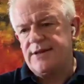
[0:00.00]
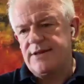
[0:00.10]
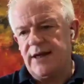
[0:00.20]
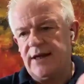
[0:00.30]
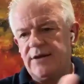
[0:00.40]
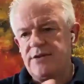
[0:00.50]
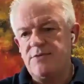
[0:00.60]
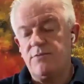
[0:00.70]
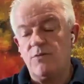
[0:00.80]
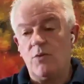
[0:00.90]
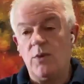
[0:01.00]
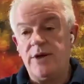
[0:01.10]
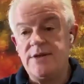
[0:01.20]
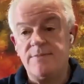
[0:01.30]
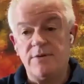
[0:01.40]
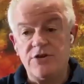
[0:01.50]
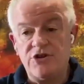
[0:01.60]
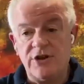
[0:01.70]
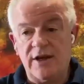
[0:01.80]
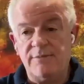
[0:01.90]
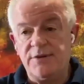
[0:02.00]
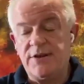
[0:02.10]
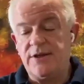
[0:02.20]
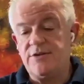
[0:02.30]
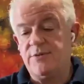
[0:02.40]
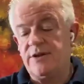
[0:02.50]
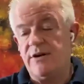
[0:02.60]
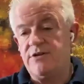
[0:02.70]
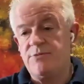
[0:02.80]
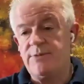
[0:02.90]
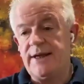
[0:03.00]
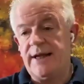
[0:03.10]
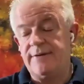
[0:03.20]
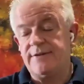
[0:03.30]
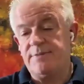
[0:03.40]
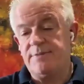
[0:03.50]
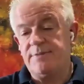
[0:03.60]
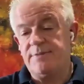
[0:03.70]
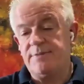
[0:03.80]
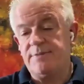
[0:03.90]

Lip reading: things, what we as the British Chamber tend to encourage when we get people who are